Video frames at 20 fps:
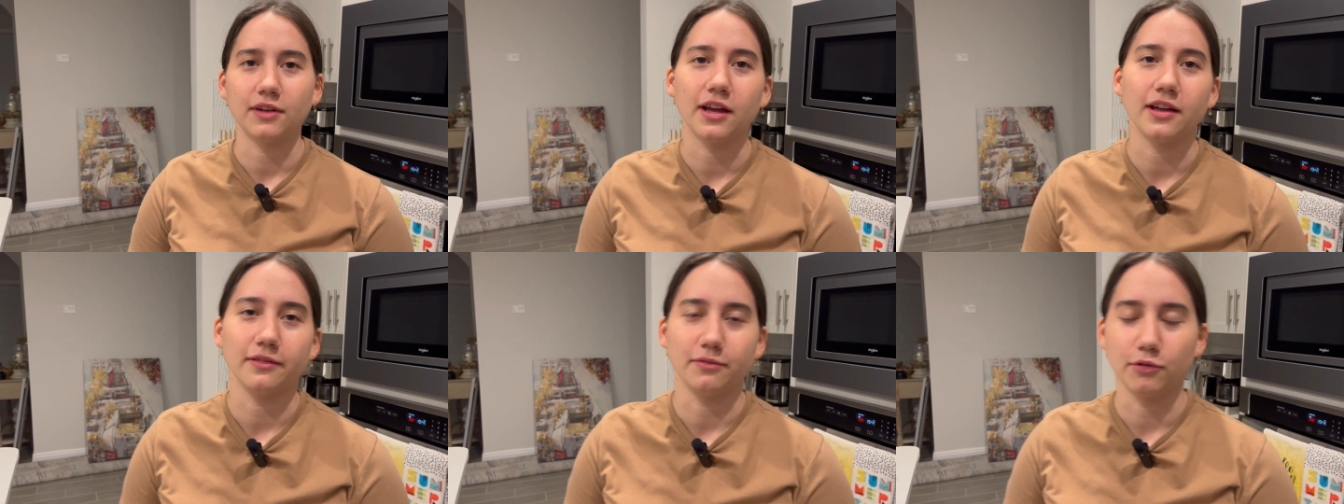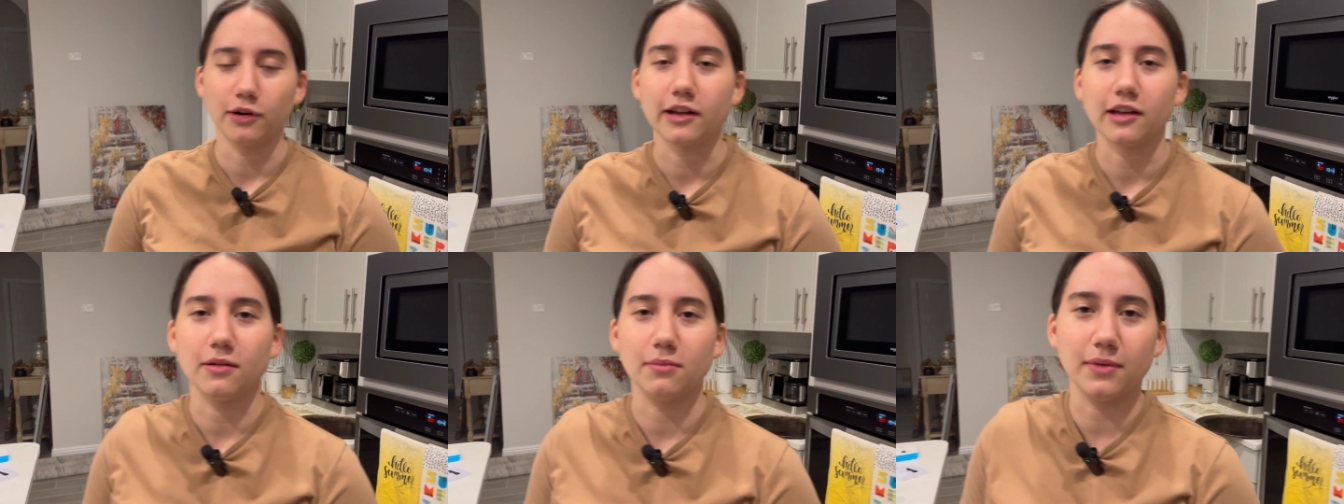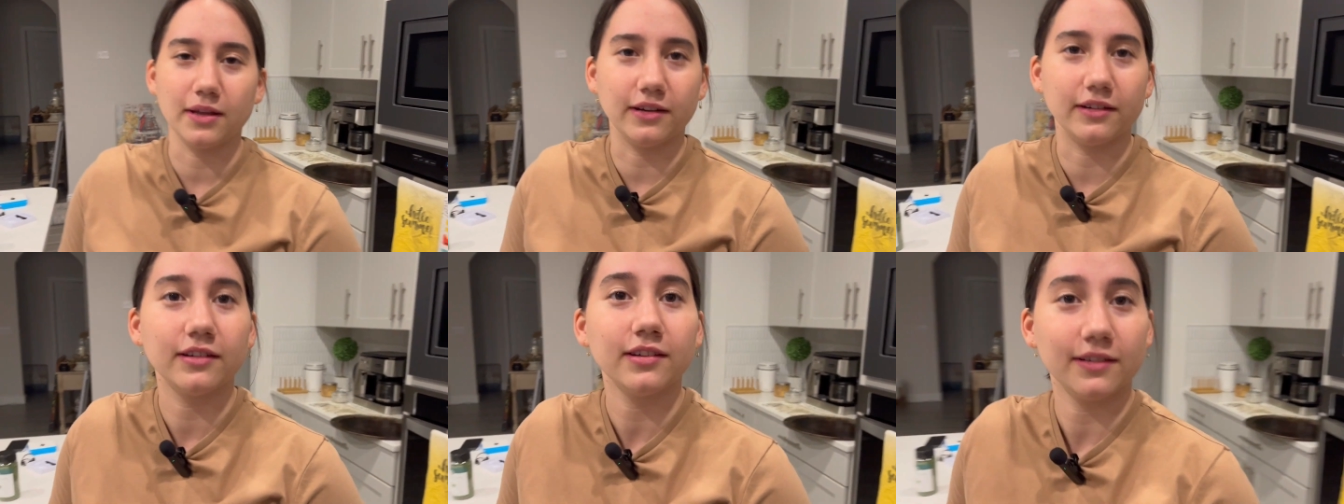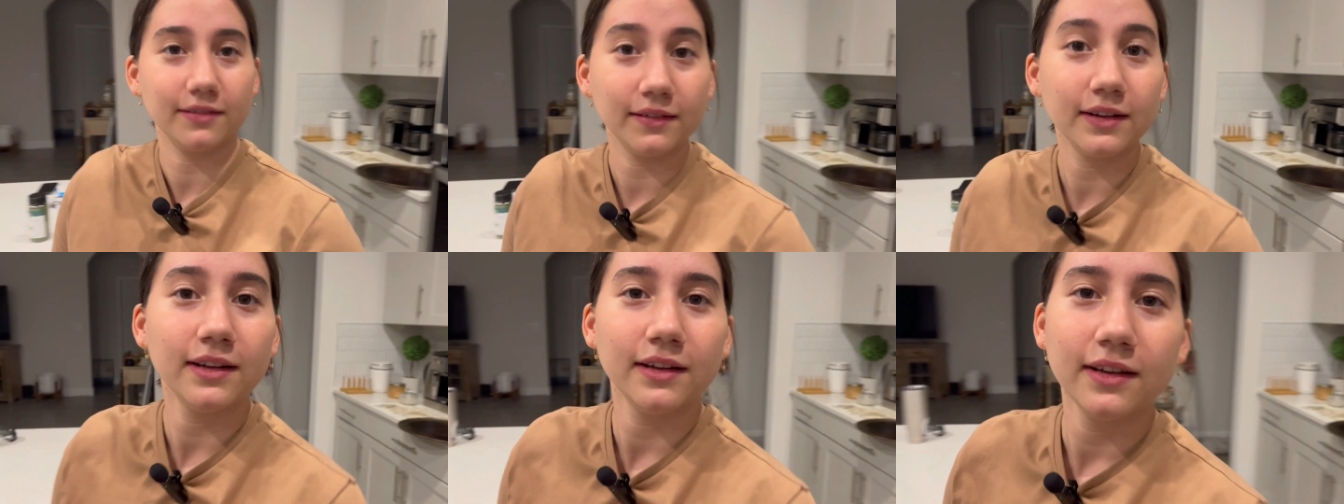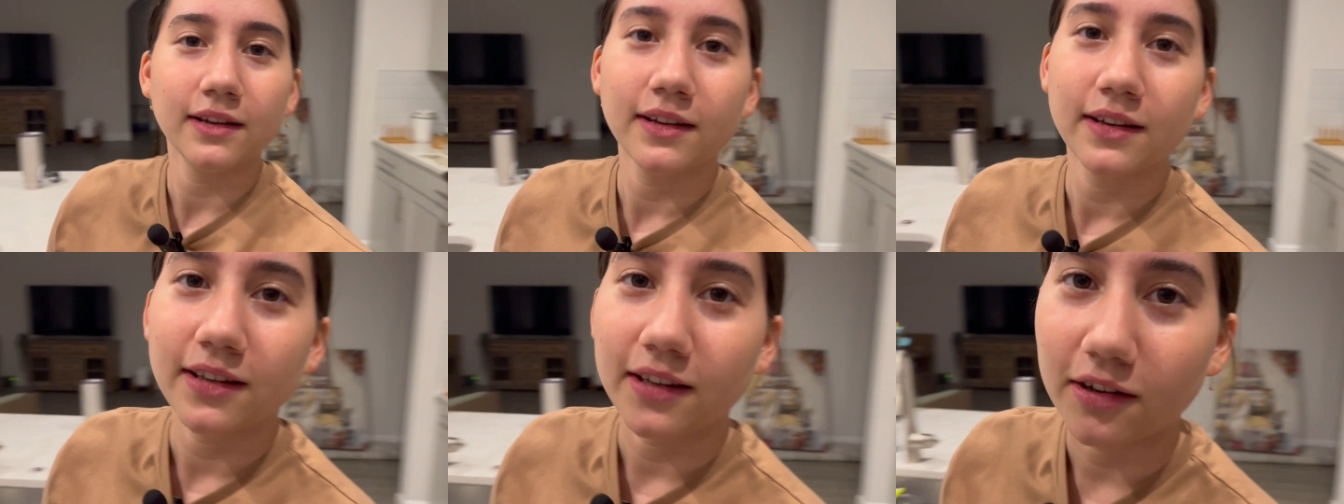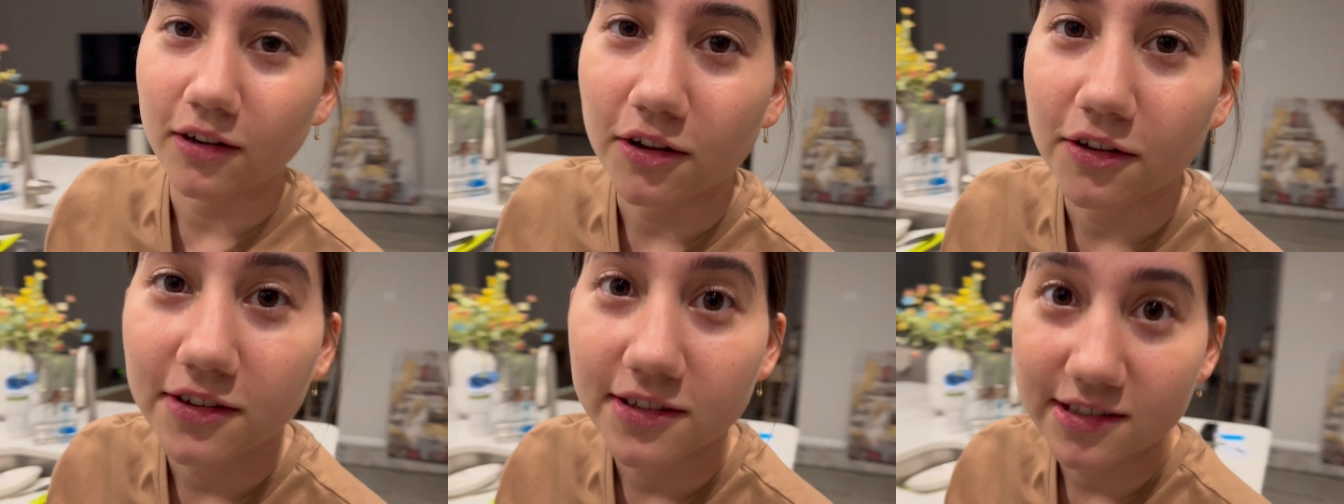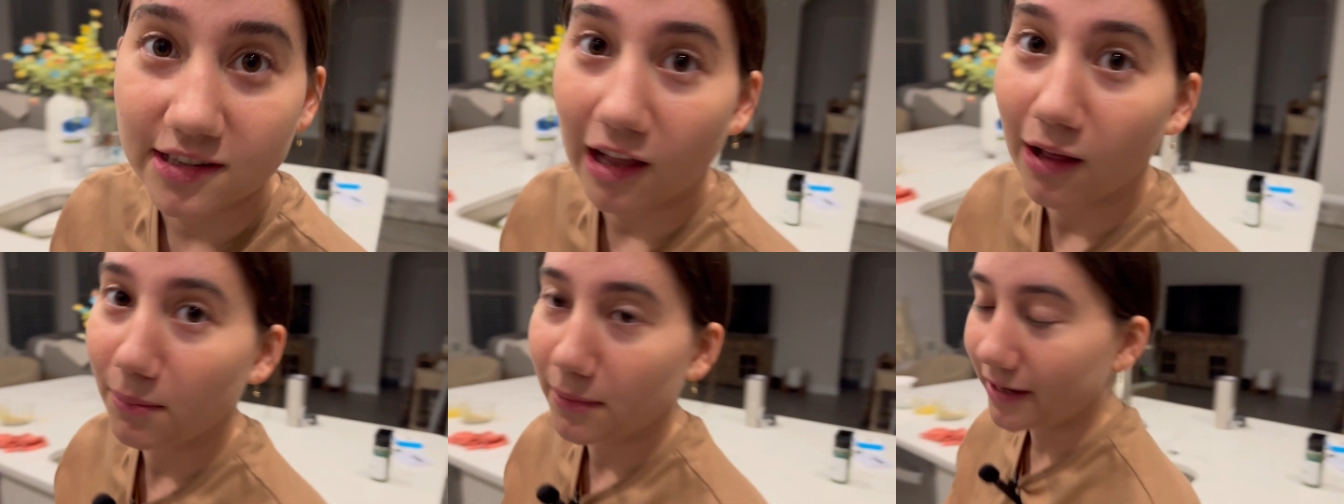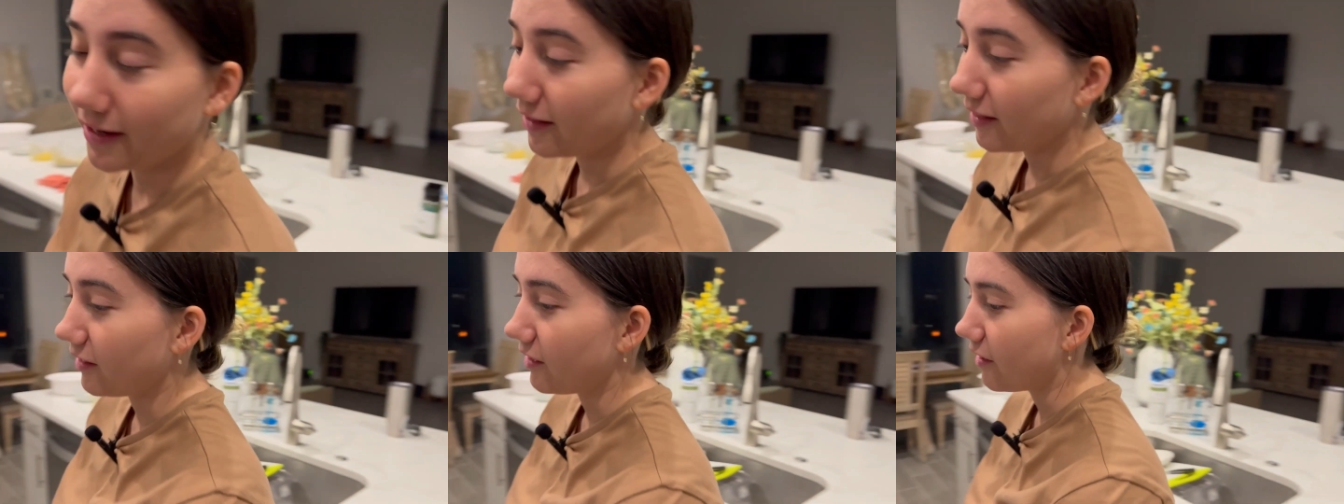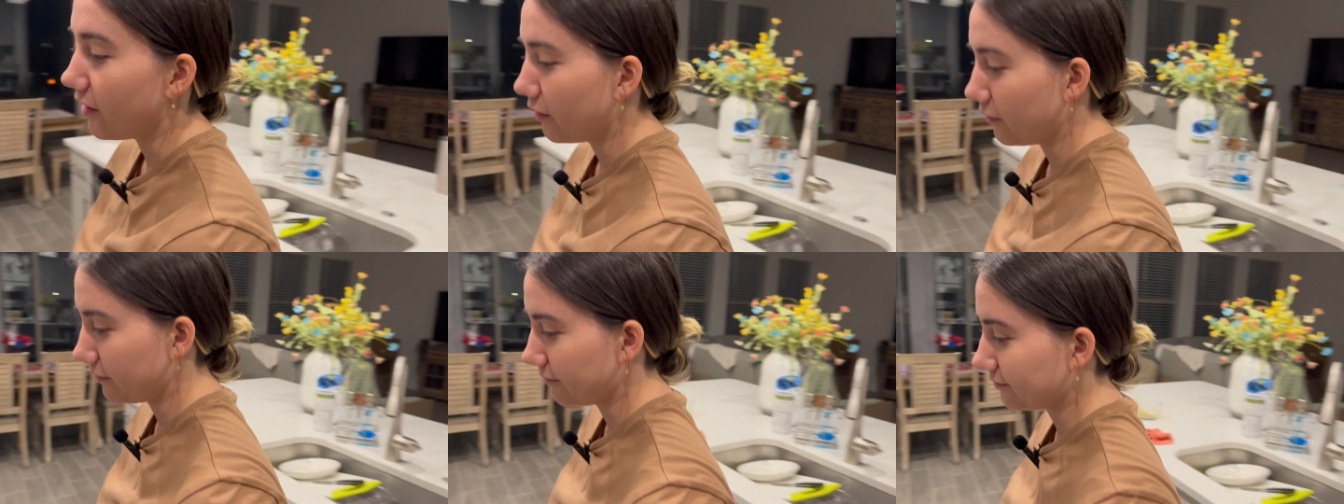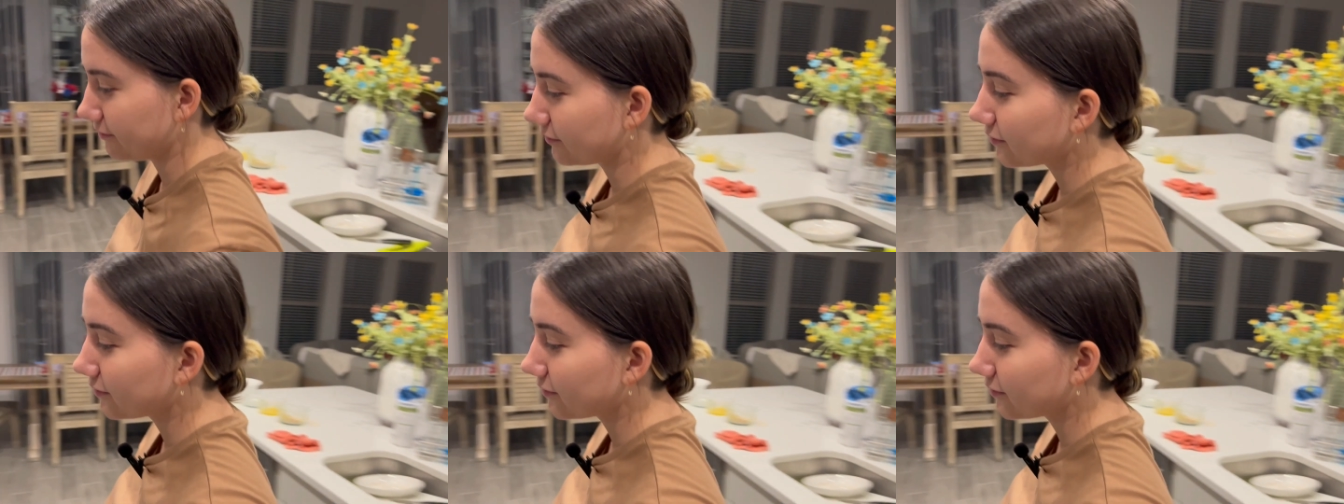I recommend get all the salmonella out.